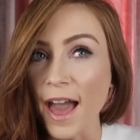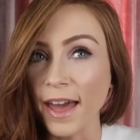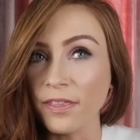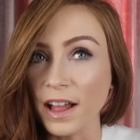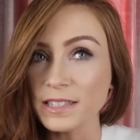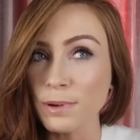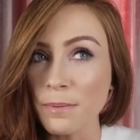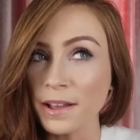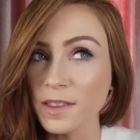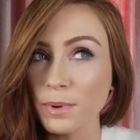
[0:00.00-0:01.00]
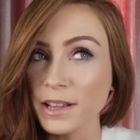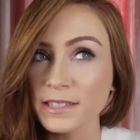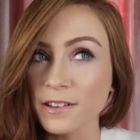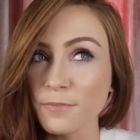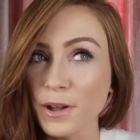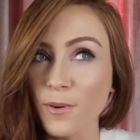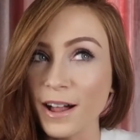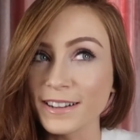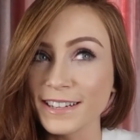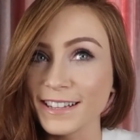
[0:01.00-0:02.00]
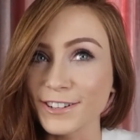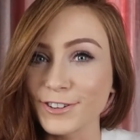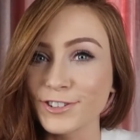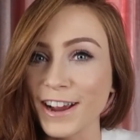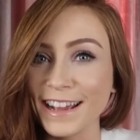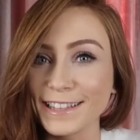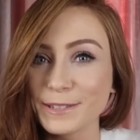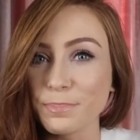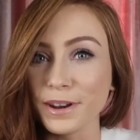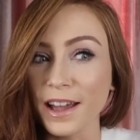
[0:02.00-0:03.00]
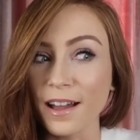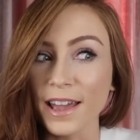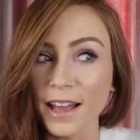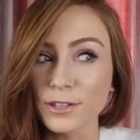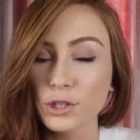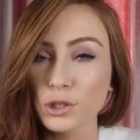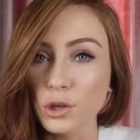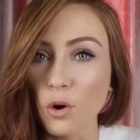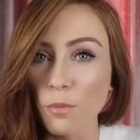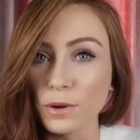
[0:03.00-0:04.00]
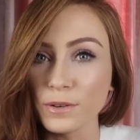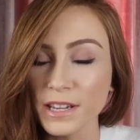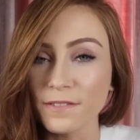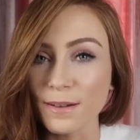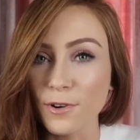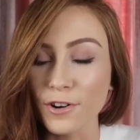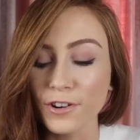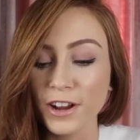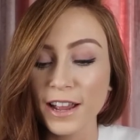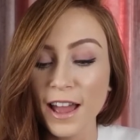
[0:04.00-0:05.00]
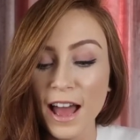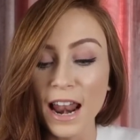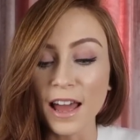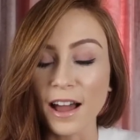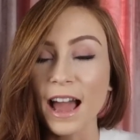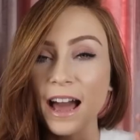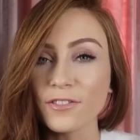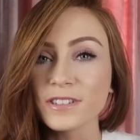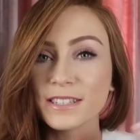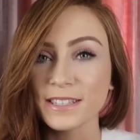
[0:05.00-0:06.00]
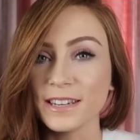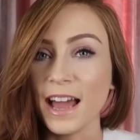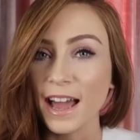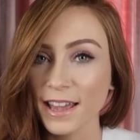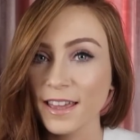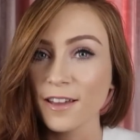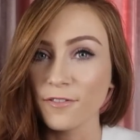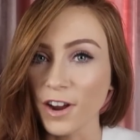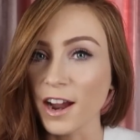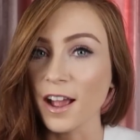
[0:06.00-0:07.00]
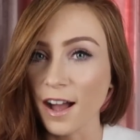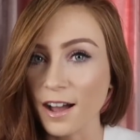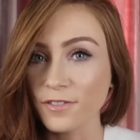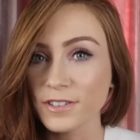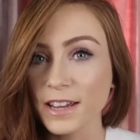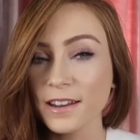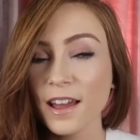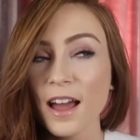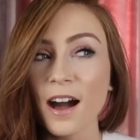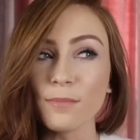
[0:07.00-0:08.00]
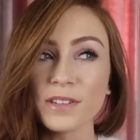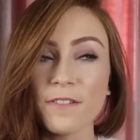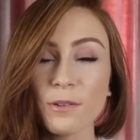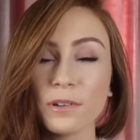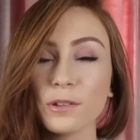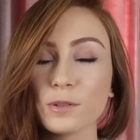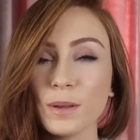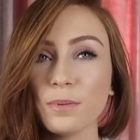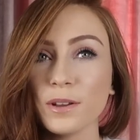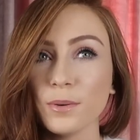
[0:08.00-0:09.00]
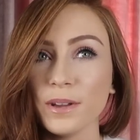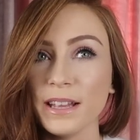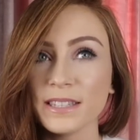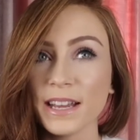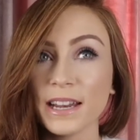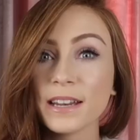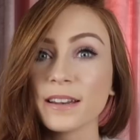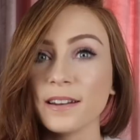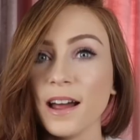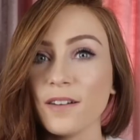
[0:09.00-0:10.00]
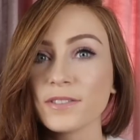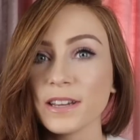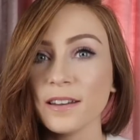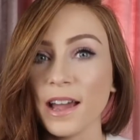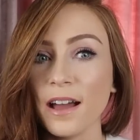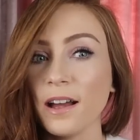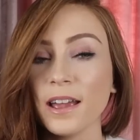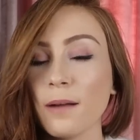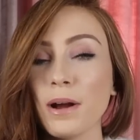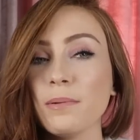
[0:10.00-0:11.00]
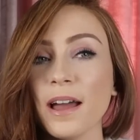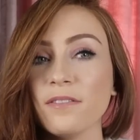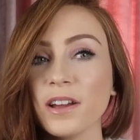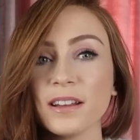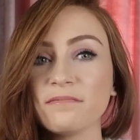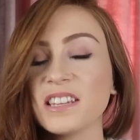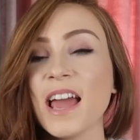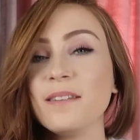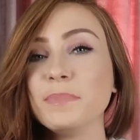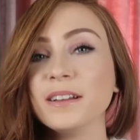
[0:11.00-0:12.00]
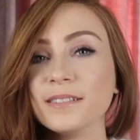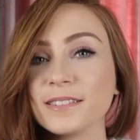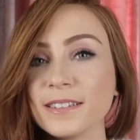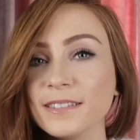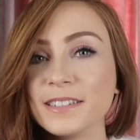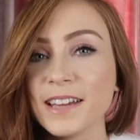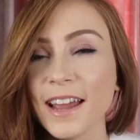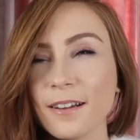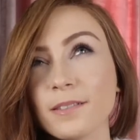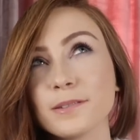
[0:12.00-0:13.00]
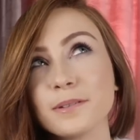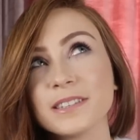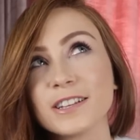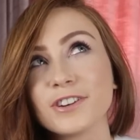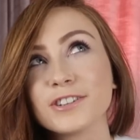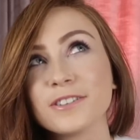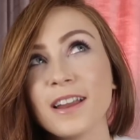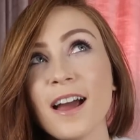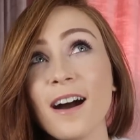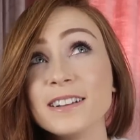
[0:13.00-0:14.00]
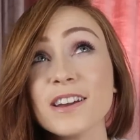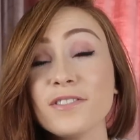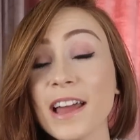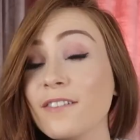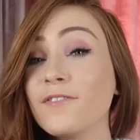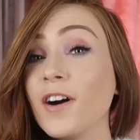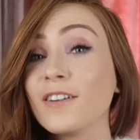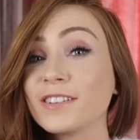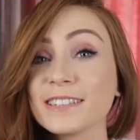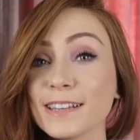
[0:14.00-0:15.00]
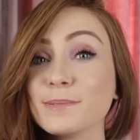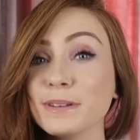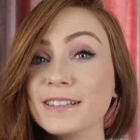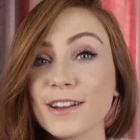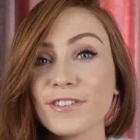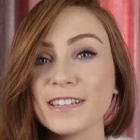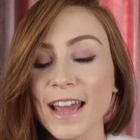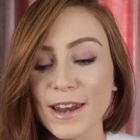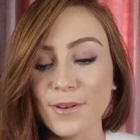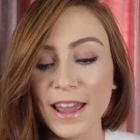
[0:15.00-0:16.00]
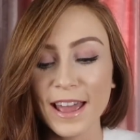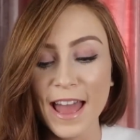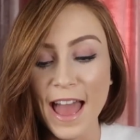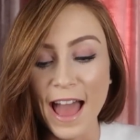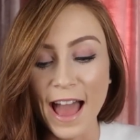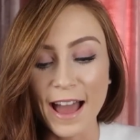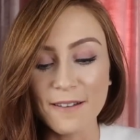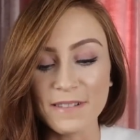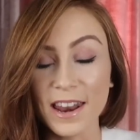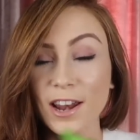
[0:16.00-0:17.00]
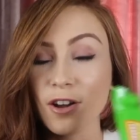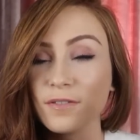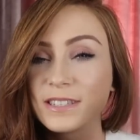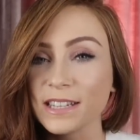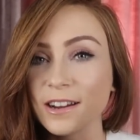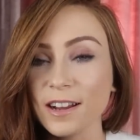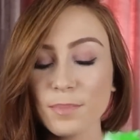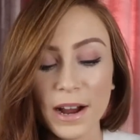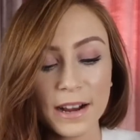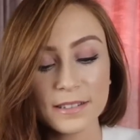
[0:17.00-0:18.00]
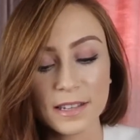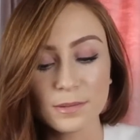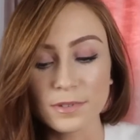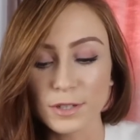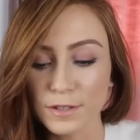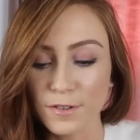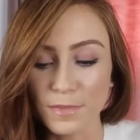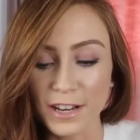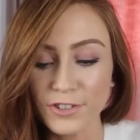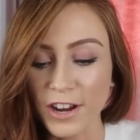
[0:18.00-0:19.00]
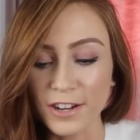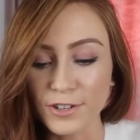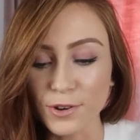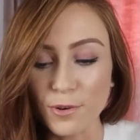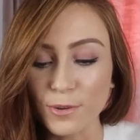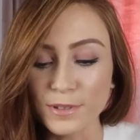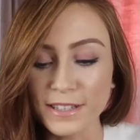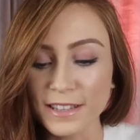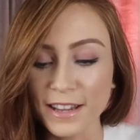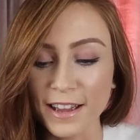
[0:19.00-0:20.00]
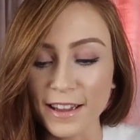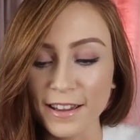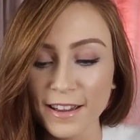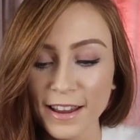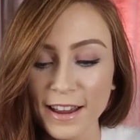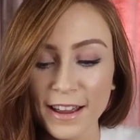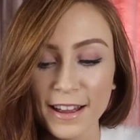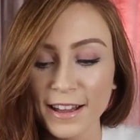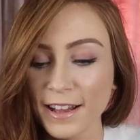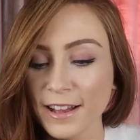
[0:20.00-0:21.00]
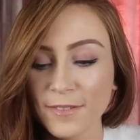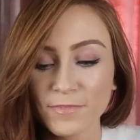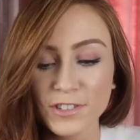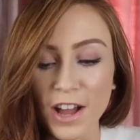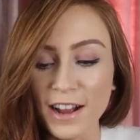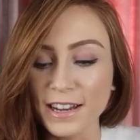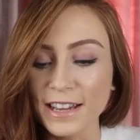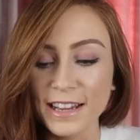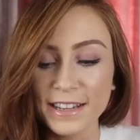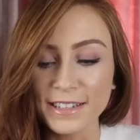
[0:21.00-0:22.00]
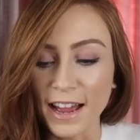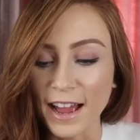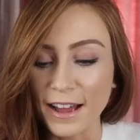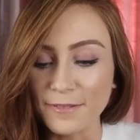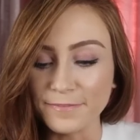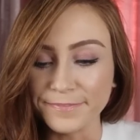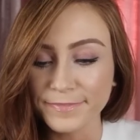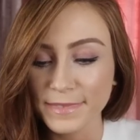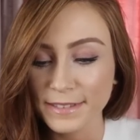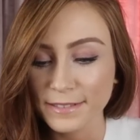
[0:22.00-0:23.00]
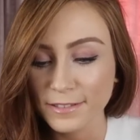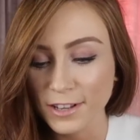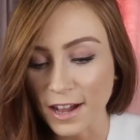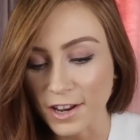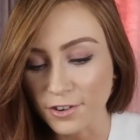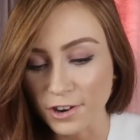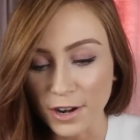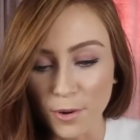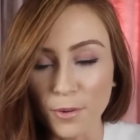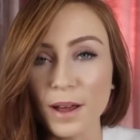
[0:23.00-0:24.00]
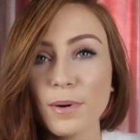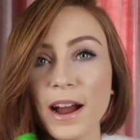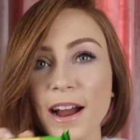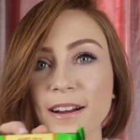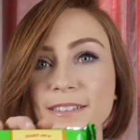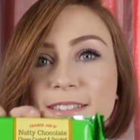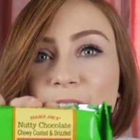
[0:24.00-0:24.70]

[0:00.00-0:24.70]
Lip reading: And that's probably not the best of my qualities or traits, but like I get so moody if I'm hungry. Like I have to snack very often. I'm definitely one of those people who eats like little and often. I probably have like 10 meals in the day, it's my exaggeration. I definitely have 5 or 6 meals every day anyway. And I love cereal bars. This one's just from like Trader Joe's. It's like a chocolate kind of granola bar.